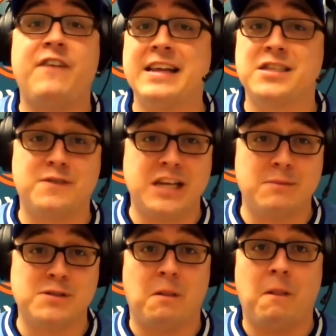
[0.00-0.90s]
Fans of
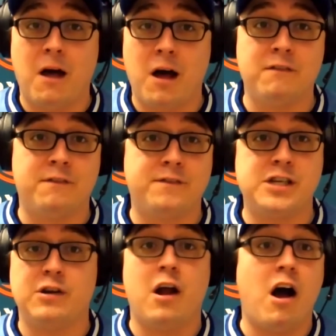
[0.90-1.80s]
teams love
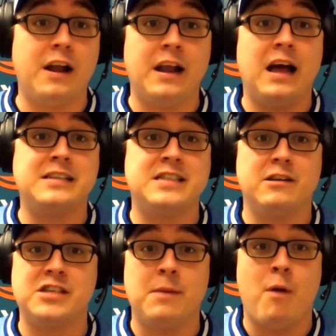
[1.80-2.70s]
cheering on
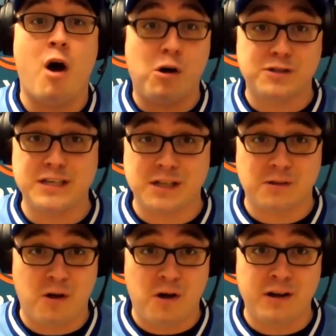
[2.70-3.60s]
their team all
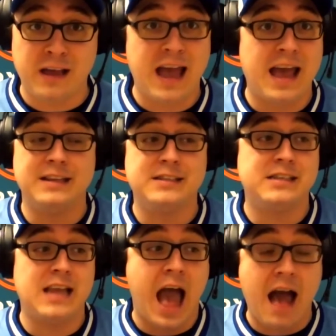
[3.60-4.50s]
season long, and
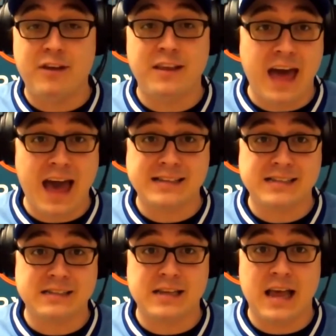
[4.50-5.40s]
having that
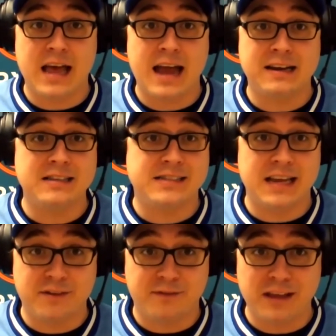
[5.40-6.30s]
added
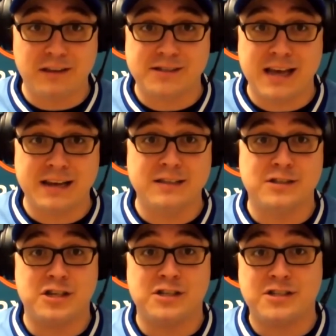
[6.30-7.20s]
incentive, like you said,
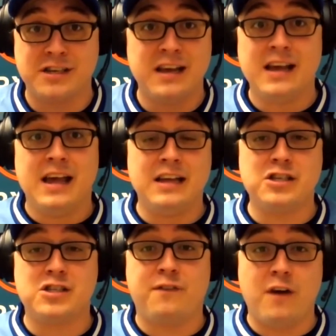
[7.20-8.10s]
is just
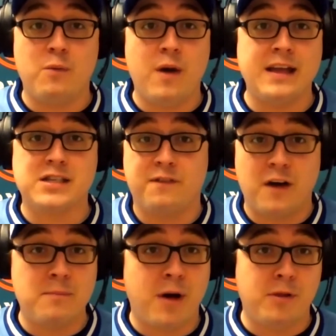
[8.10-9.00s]
it's just a fun way. It's a
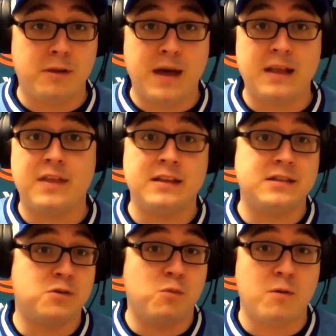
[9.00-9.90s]
fun public bet.
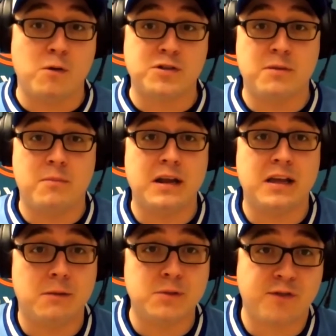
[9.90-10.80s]
That's where most of the
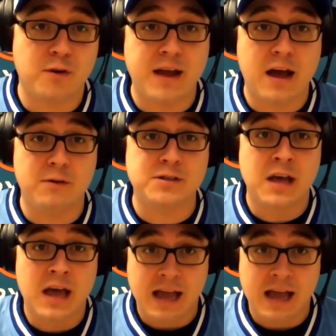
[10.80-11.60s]
money comes from now is